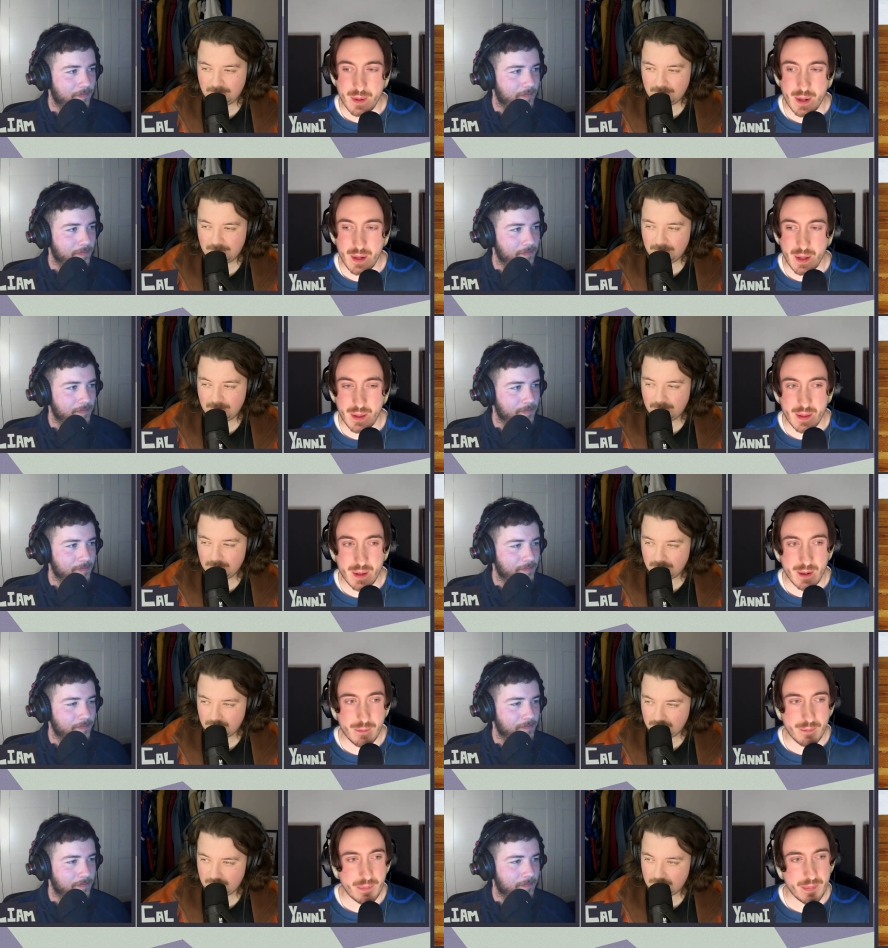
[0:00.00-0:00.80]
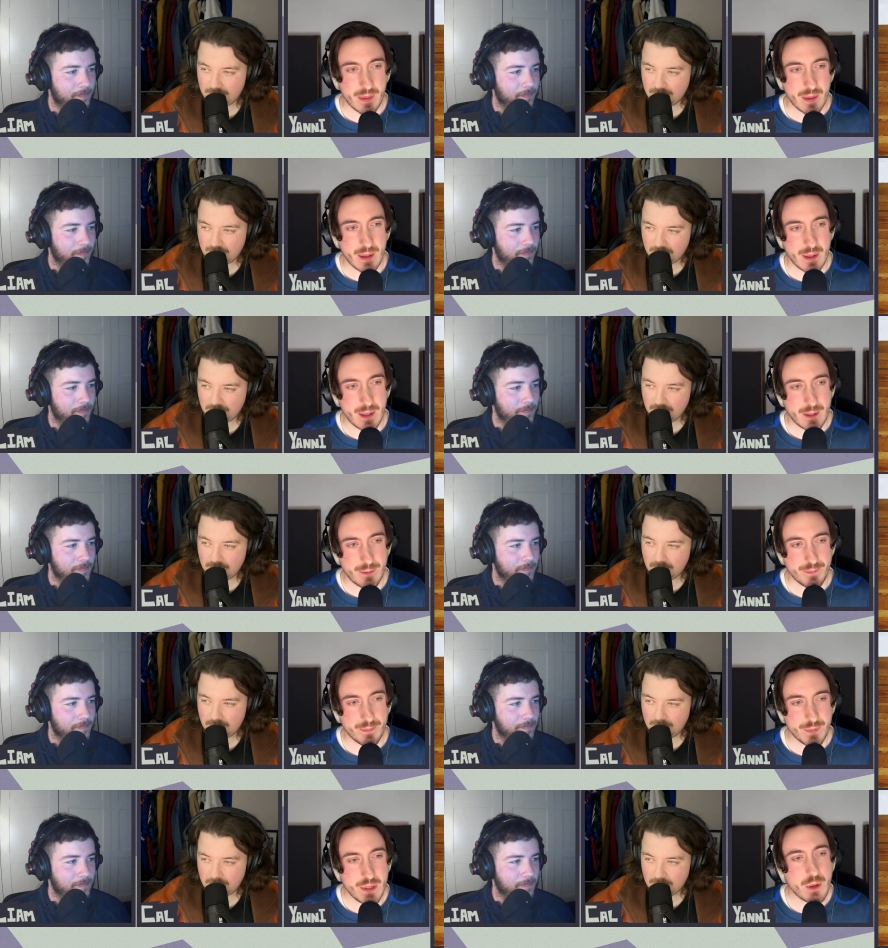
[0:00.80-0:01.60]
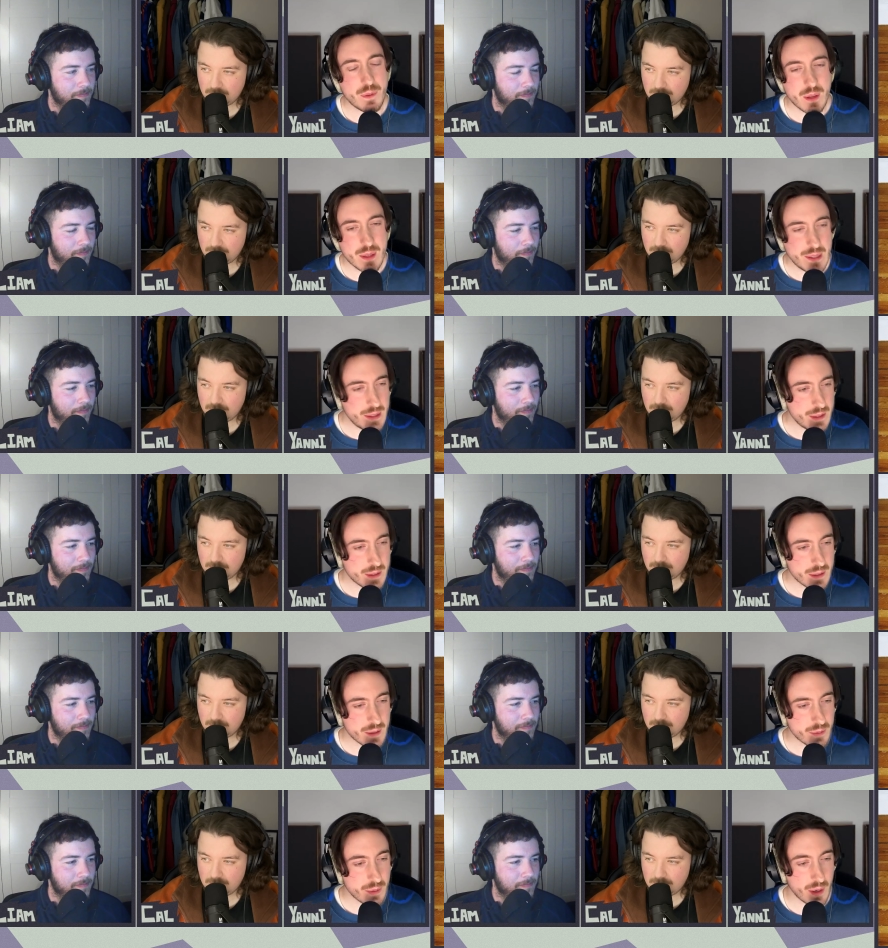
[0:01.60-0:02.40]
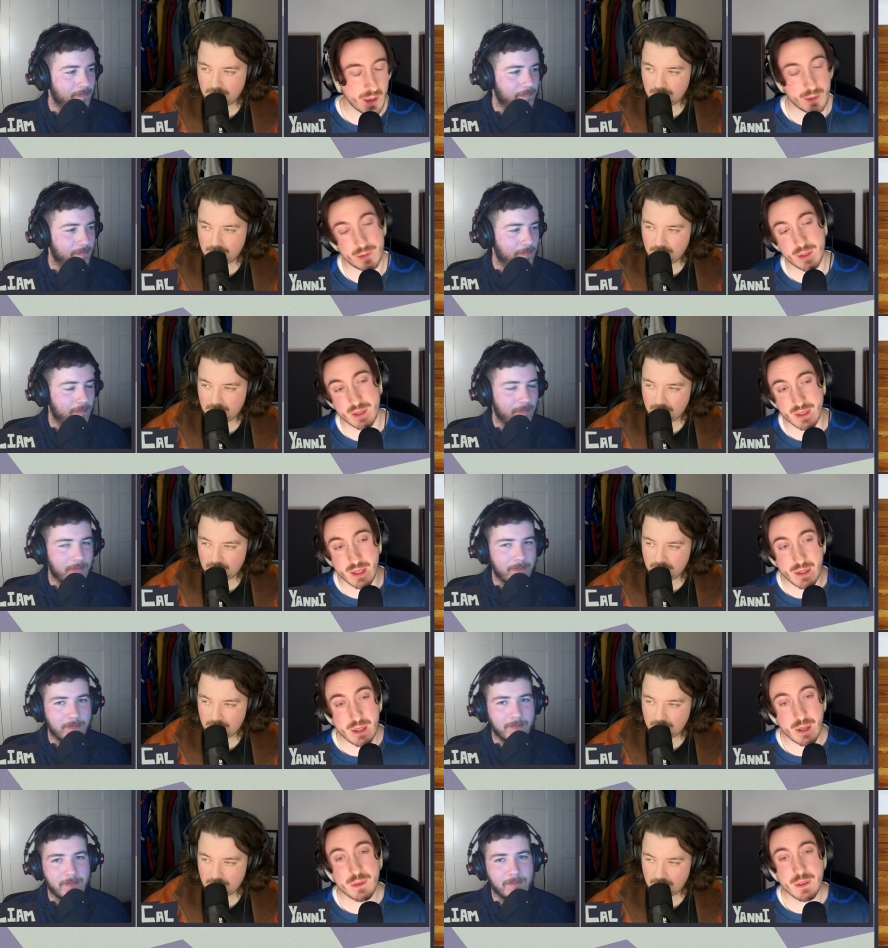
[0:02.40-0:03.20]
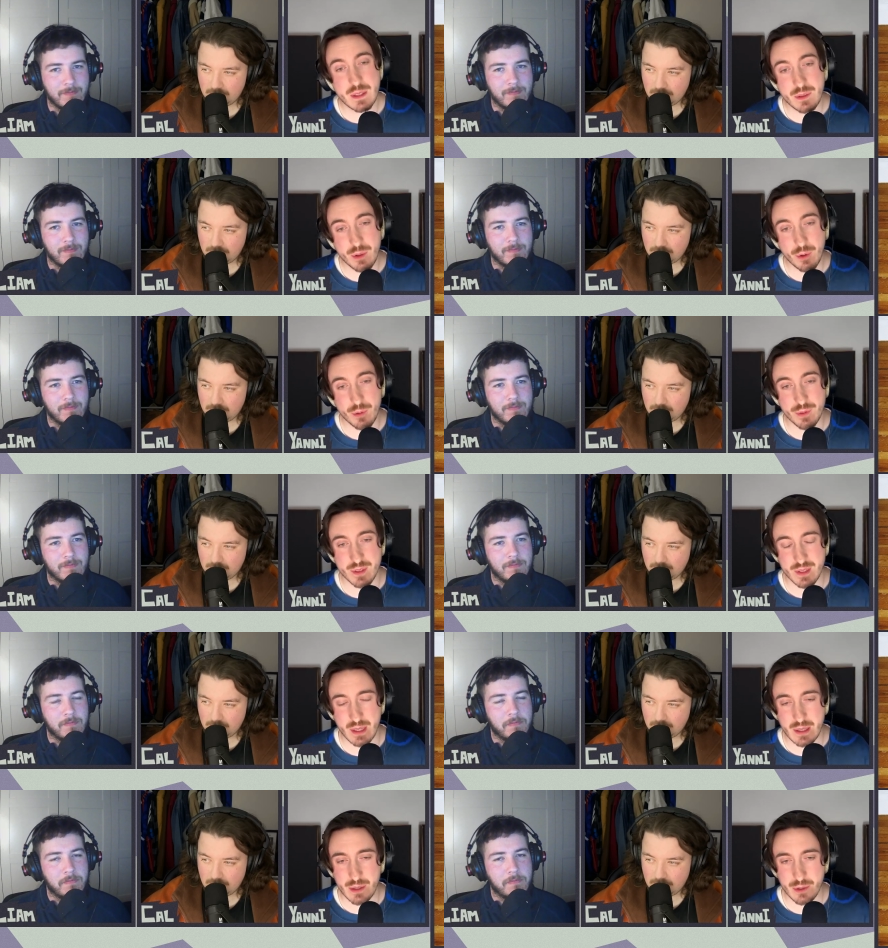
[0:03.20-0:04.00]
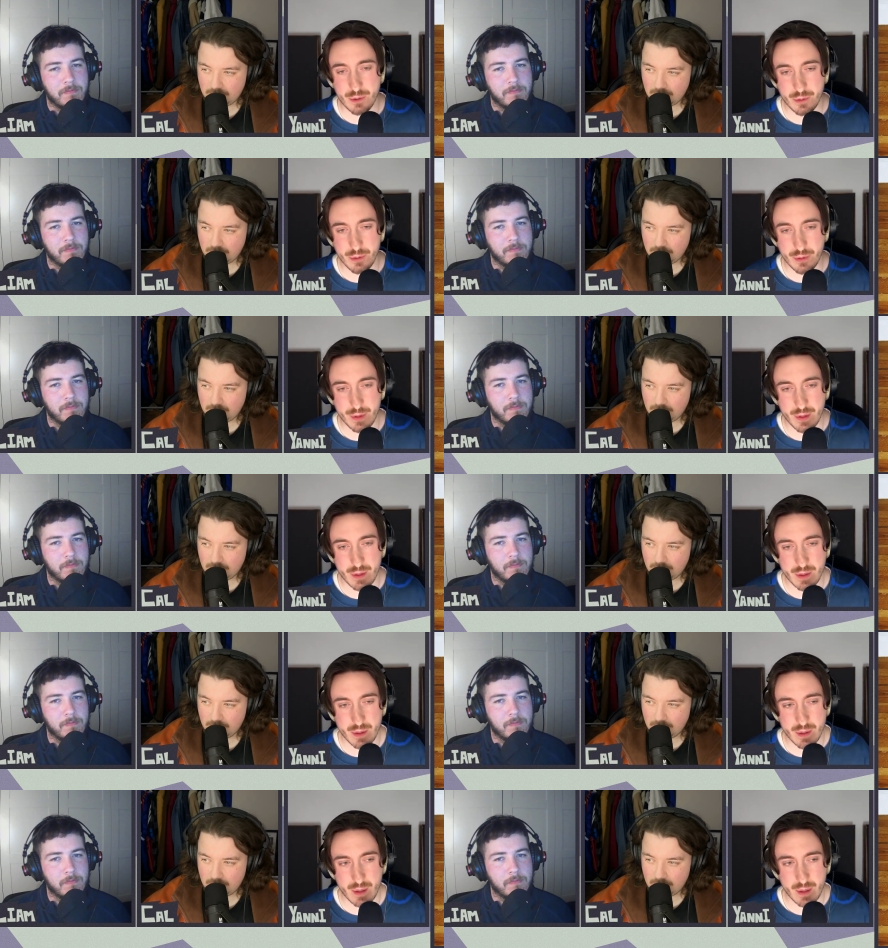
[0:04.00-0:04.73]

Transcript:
Speaker 1: I like that. Mm. Um, the only well, I was going to say the only non-single that